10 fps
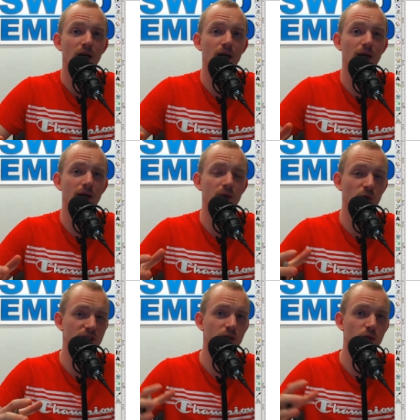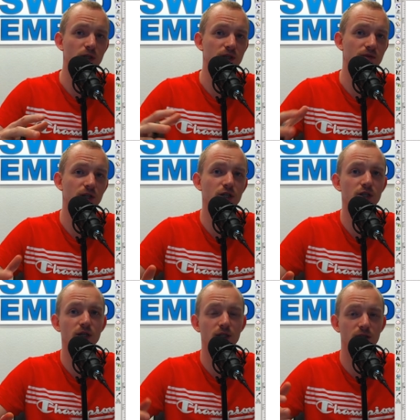And once the course is
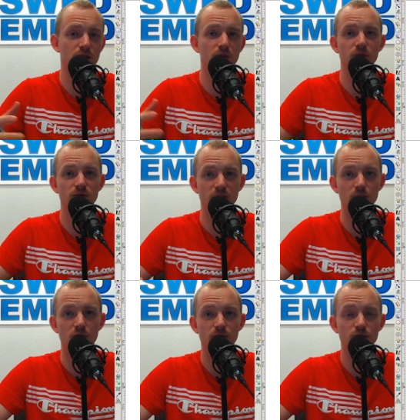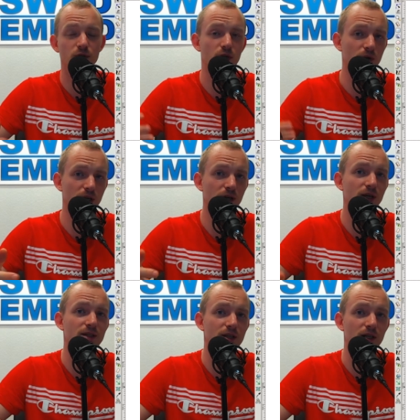finished, it's not going to be free anymore. So go there
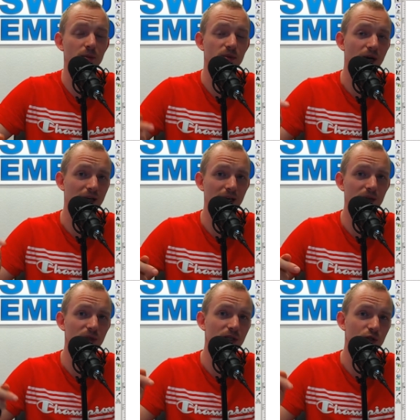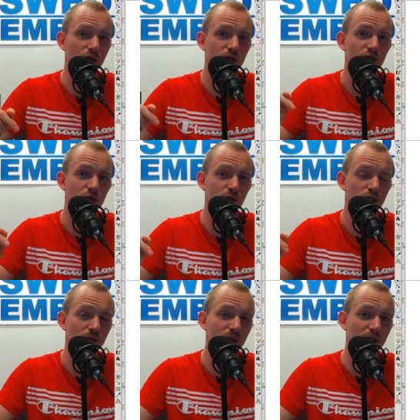and sign up.
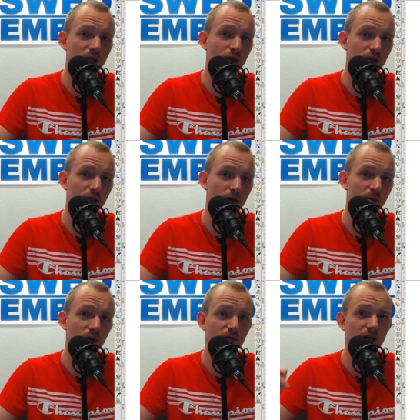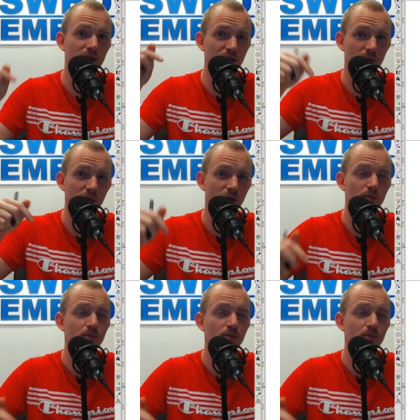academy.switchembedded.com. You'll find the link below.